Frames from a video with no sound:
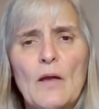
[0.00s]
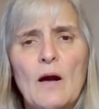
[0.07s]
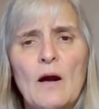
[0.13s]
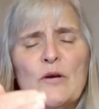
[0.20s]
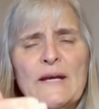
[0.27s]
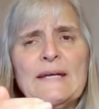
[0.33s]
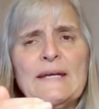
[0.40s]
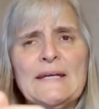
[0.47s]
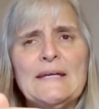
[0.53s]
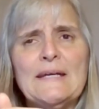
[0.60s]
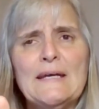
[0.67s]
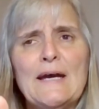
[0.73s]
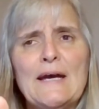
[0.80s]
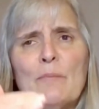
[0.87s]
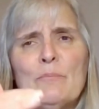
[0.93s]

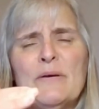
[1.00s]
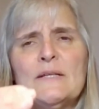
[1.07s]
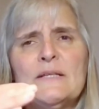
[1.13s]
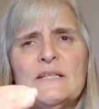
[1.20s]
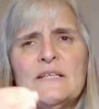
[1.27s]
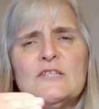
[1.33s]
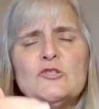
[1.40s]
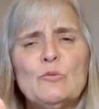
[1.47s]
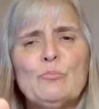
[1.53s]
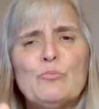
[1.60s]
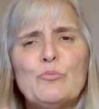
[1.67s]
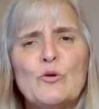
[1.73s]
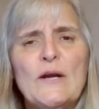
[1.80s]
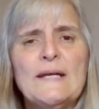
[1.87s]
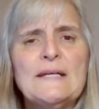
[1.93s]
breaking ability to
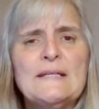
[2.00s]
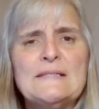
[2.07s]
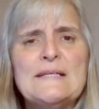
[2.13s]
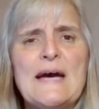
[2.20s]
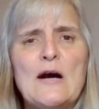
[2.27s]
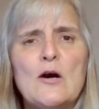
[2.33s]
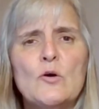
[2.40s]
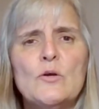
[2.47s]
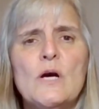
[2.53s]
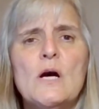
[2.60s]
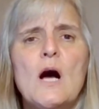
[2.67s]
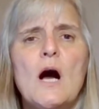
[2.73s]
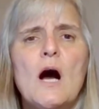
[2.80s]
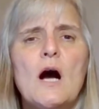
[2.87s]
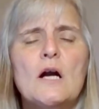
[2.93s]
break down
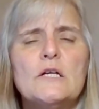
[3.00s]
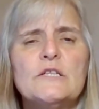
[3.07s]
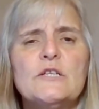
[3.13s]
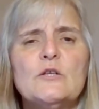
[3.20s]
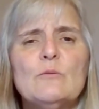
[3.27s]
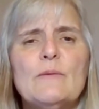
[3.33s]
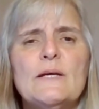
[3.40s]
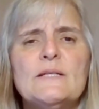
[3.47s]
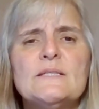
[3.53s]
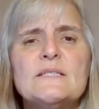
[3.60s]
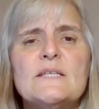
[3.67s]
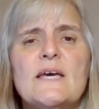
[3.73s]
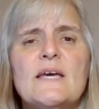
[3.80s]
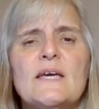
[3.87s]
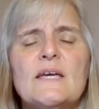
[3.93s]
arguments
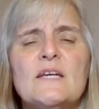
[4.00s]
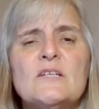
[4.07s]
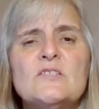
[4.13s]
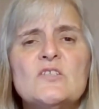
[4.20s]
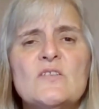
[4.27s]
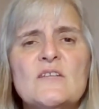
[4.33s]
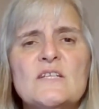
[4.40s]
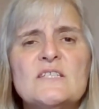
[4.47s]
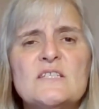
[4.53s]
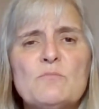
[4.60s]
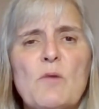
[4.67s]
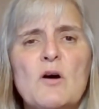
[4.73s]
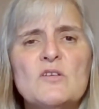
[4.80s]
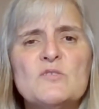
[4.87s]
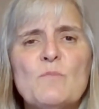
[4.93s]
into these
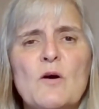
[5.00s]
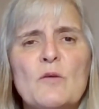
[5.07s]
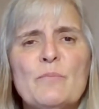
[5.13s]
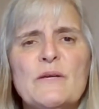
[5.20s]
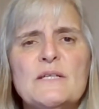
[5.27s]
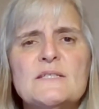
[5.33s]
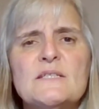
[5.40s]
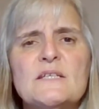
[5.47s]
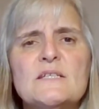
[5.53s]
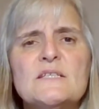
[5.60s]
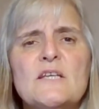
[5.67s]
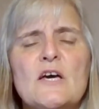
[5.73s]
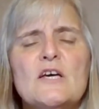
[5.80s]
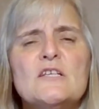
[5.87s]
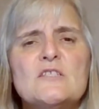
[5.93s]
small
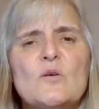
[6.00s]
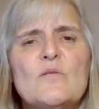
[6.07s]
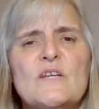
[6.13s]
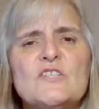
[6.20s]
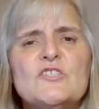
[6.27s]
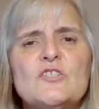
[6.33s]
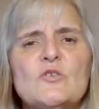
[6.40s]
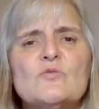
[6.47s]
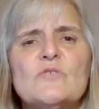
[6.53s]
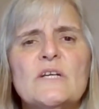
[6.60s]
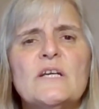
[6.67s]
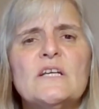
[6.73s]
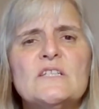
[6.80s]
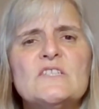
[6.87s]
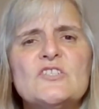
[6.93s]
pieces so that children
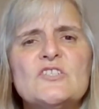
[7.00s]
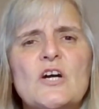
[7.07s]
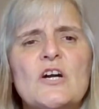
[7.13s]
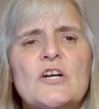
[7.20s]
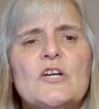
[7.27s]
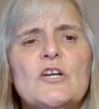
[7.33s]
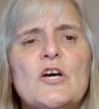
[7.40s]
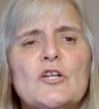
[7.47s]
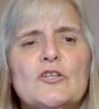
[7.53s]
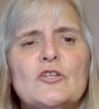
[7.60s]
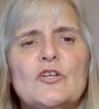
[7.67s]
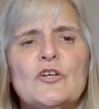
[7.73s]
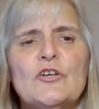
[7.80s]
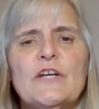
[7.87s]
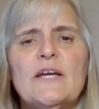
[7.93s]
can start
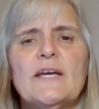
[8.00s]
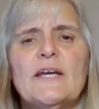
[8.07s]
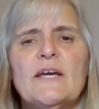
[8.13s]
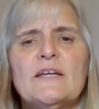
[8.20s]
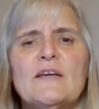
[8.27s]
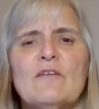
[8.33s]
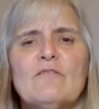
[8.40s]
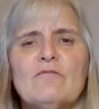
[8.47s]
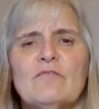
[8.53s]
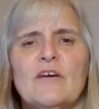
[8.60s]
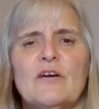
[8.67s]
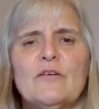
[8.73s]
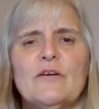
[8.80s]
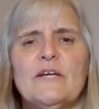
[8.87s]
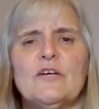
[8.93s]
learning it
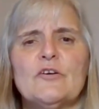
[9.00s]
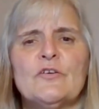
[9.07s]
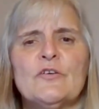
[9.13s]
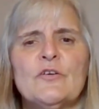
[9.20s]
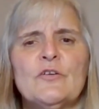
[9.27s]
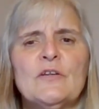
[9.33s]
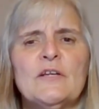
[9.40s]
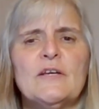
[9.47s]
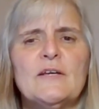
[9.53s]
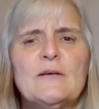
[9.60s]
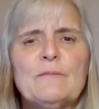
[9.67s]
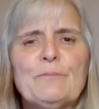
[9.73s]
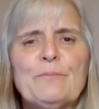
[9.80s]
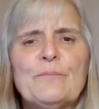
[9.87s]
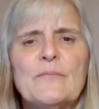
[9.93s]
very early.
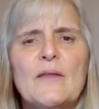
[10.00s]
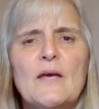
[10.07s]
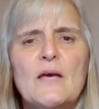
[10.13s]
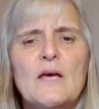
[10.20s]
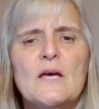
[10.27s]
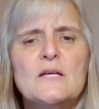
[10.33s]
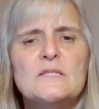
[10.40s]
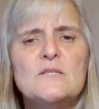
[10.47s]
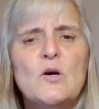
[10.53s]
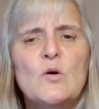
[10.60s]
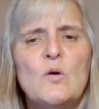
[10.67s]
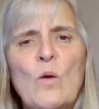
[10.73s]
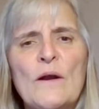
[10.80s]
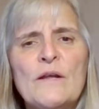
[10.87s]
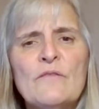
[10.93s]
So
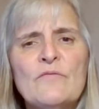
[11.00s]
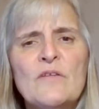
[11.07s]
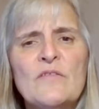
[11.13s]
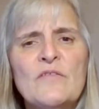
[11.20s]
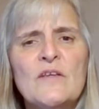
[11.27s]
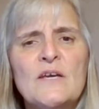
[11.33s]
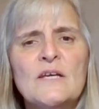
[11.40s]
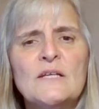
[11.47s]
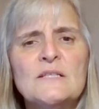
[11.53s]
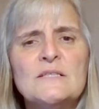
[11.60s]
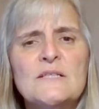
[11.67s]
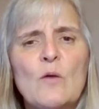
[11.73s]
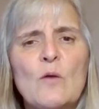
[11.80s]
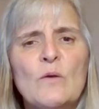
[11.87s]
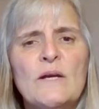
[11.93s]
one of the things
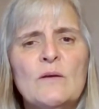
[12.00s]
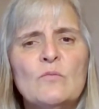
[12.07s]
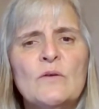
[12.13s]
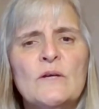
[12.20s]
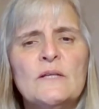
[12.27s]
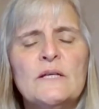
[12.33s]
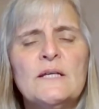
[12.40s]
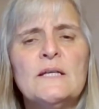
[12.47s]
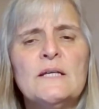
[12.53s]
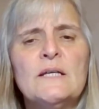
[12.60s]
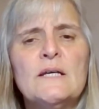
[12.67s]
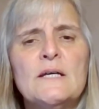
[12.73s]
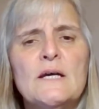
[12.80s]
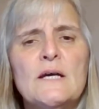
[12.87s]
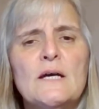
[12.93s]
that we
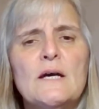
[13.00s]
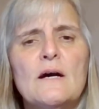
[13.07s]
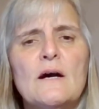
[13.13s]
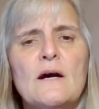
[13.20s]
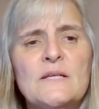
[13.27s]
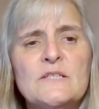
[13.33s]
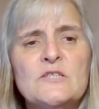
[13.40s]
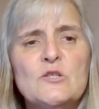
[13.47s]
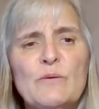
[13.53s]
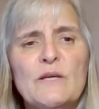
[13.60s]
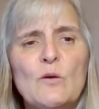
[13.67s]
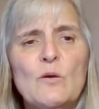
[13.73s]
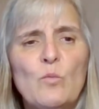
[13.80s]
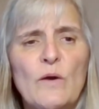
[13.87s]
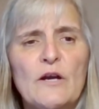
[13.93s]
really need to be
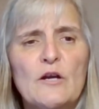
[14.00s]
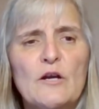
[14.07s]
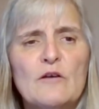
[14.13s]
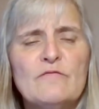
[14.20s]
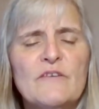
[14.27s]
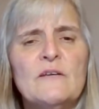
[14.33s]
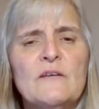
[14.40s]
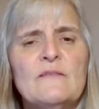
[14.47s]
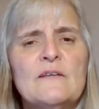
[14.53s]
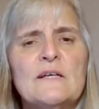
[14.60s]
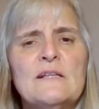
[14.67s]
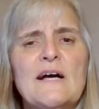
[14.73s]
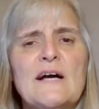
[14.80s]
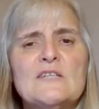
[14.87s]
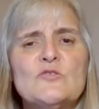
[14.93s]
aware of in the
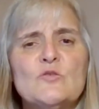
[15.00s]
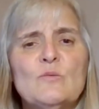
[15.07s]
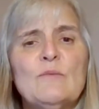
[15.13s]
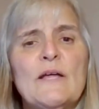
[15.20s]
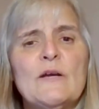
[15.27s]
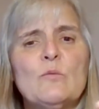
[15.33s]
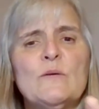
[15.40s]
classroom, like